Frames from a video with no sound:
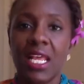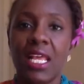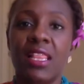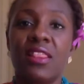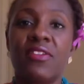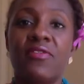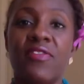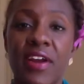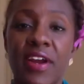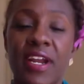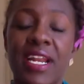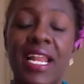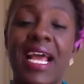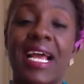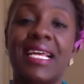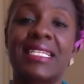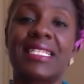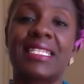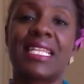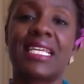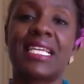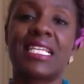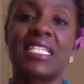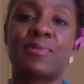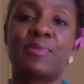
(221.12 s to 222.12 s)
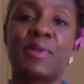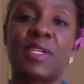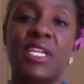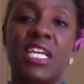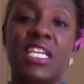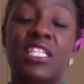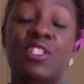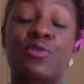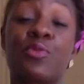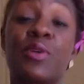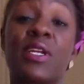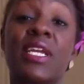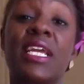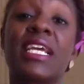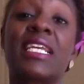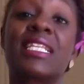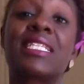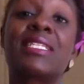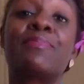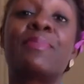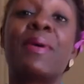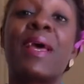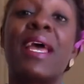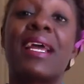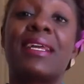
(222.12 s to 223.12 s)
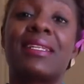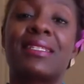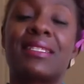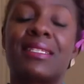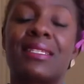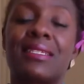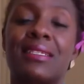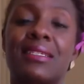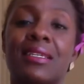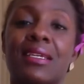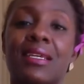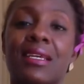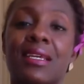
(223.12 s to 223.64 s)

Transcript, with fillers: the very last thing is because we expect